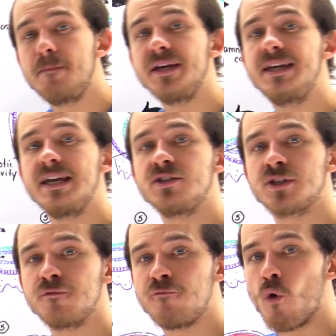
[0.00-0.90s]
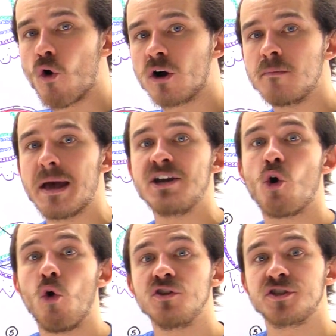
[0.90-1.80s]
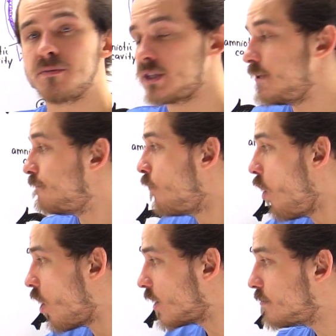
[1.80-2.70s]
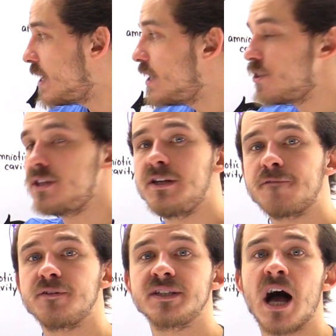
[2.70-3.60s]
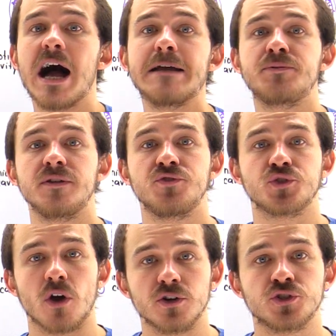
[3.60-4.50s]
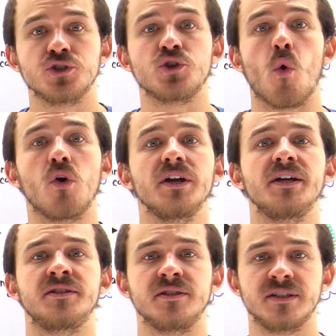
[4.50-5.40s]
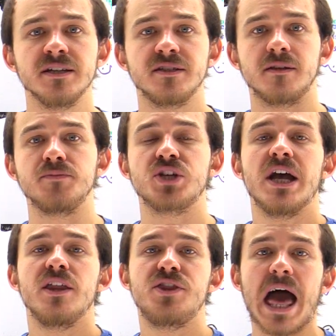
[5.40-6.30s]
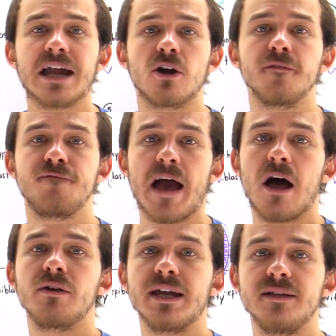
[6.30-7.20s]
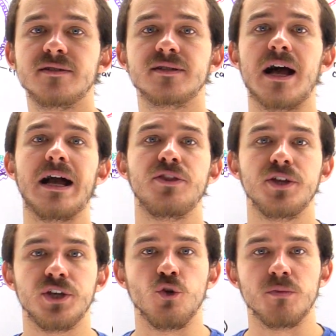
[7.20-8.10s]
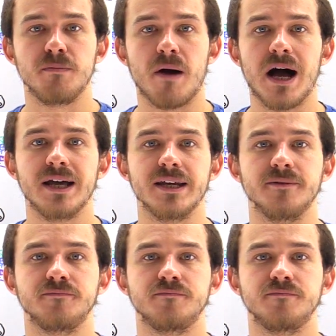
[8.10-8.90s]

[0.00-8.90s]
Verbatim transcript: begin to form and ultimately form the different types of structures, organs, and systems that are found inside the human body.